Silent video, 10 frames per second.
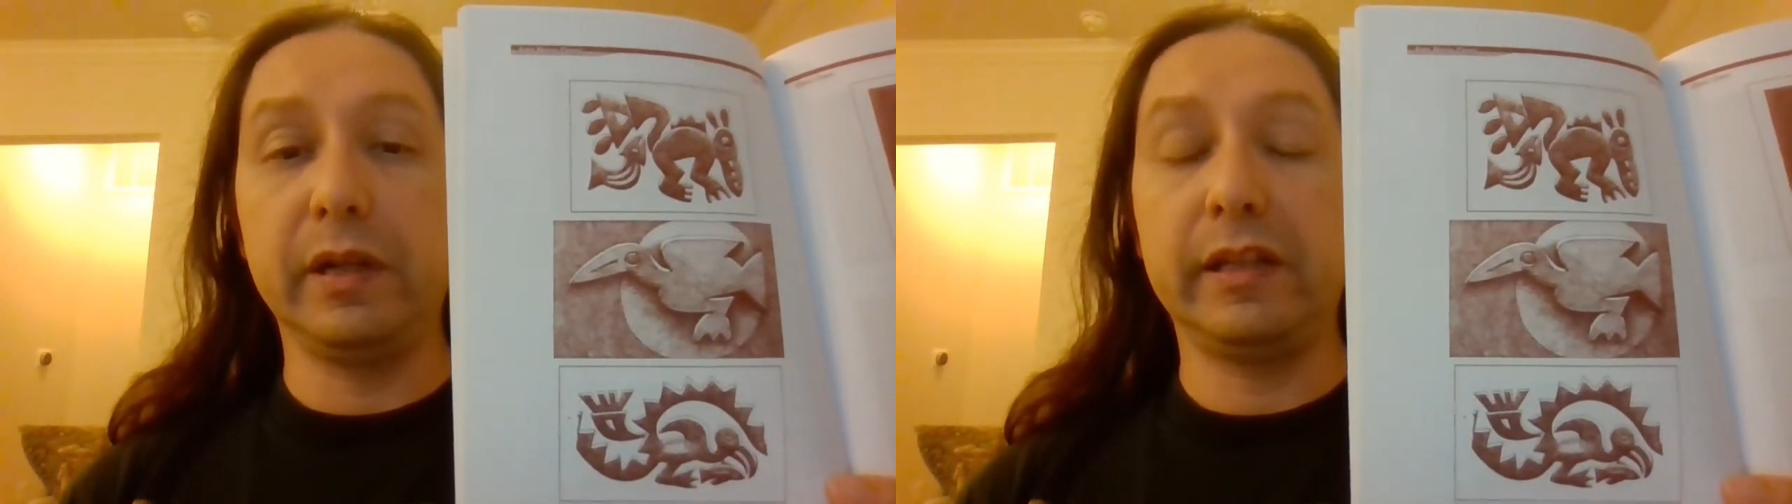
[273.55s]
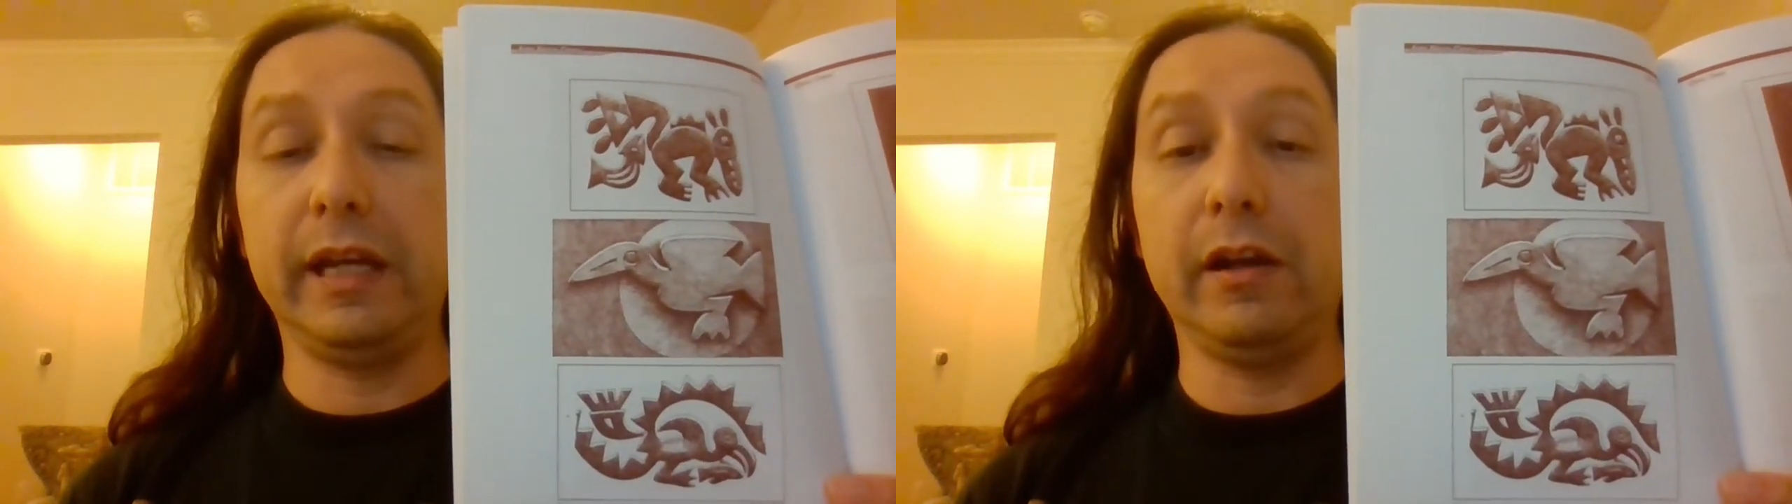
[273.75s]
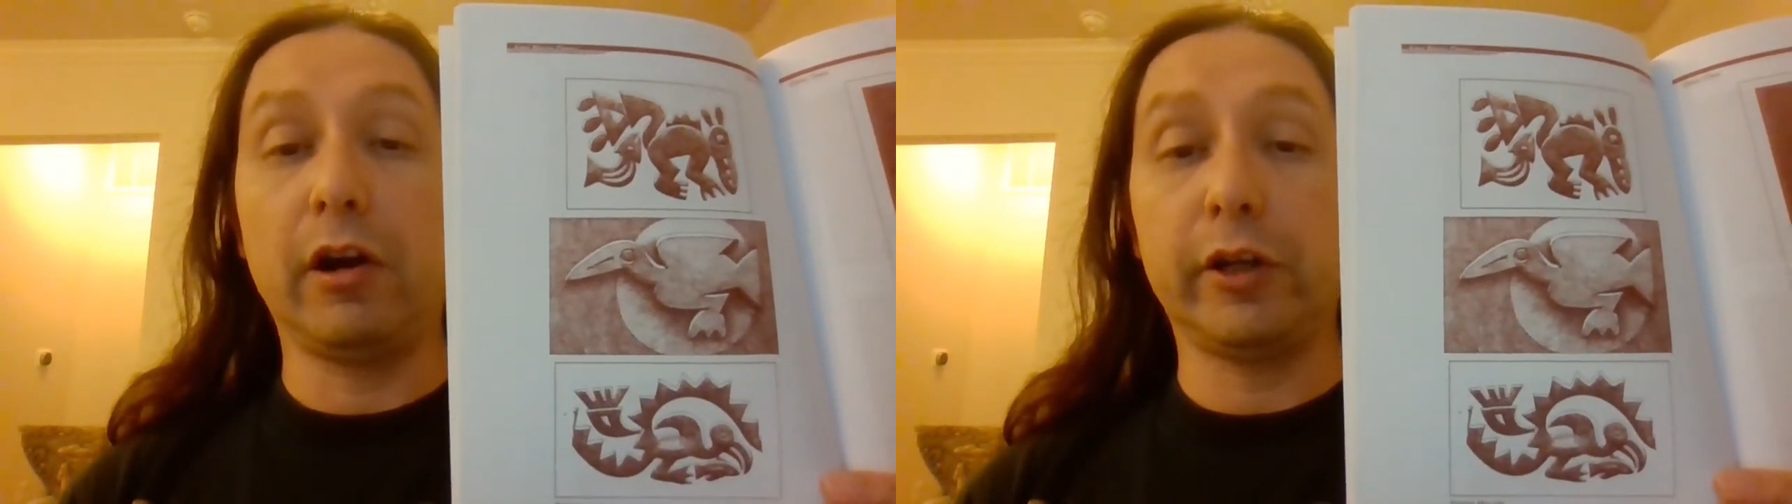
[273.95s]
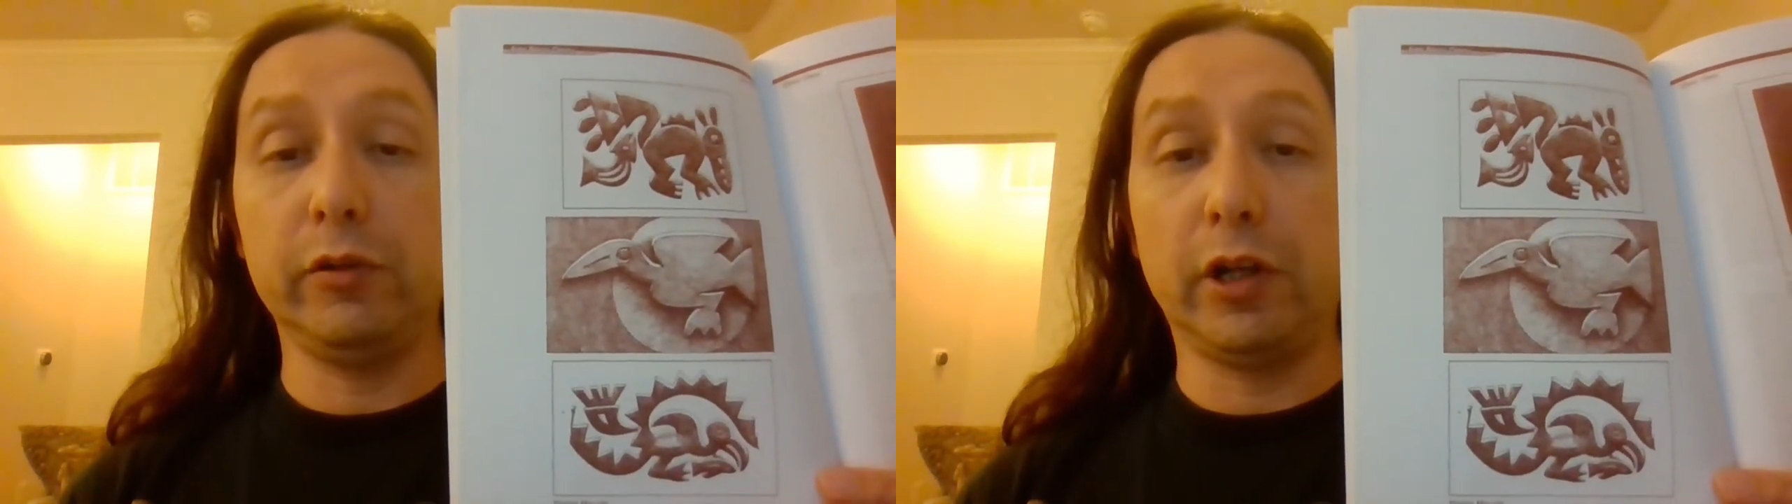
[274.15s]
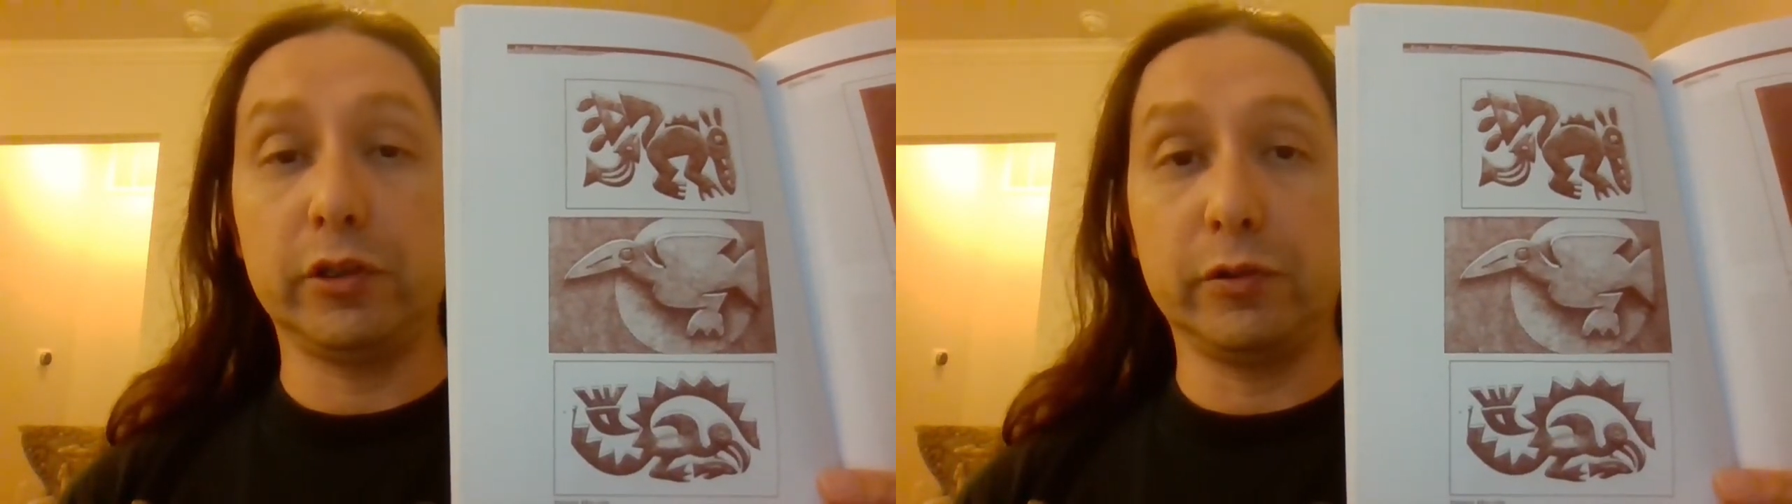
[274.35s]
the
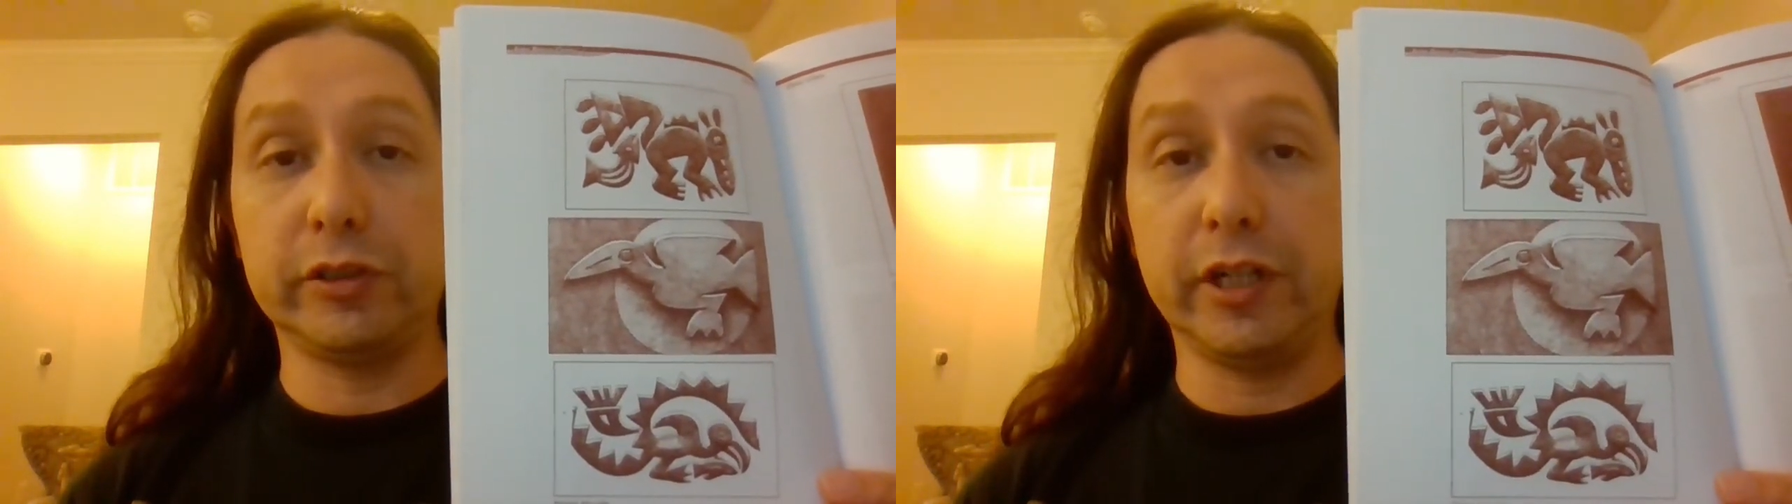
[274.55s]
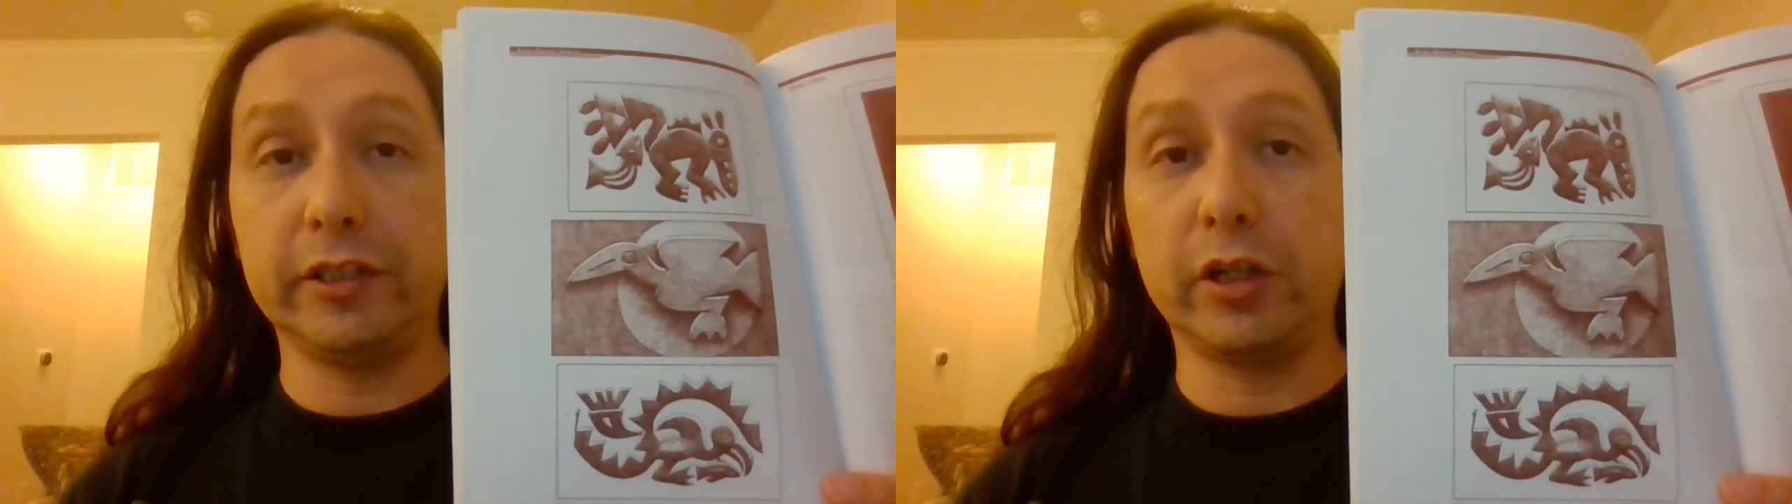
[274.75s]
archaeological sites